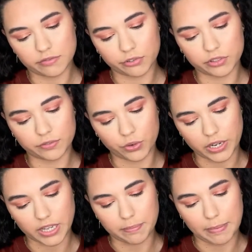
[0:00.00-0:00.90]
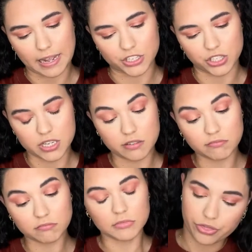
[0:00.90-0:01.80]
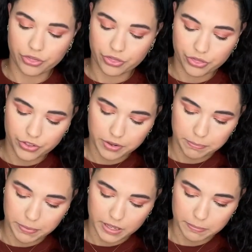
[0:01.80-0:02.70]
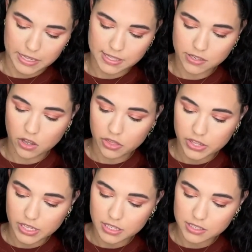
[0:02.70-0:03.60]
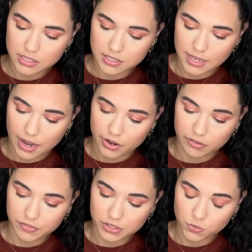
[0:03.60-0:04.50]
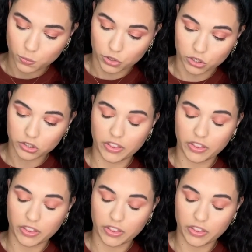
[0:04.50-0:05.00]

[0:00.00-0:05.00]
440 Passion. The pigment on these is out of this world.